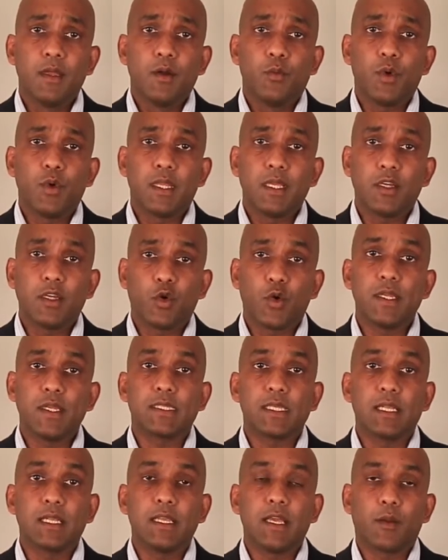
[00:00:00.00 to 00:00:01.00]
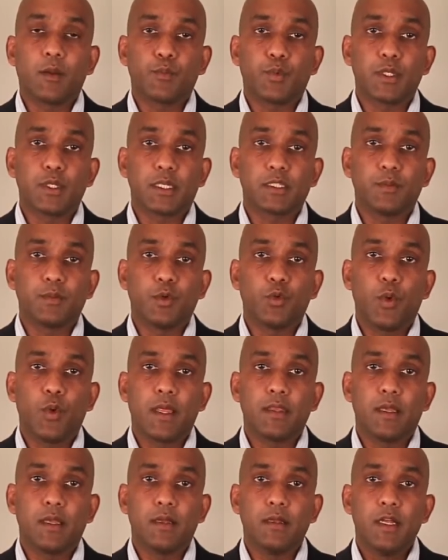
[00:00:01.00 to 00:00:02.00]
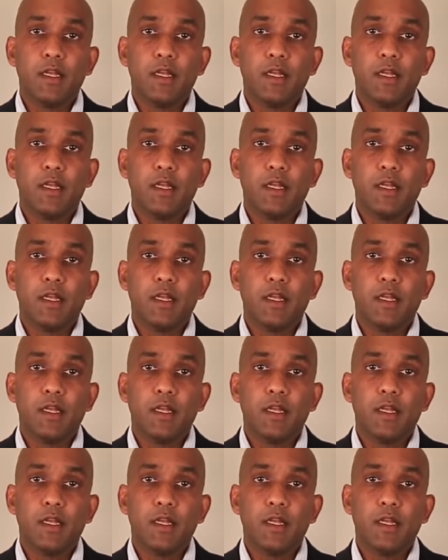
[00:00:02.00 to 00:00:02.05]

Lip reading: with increasingly unpredictable weather,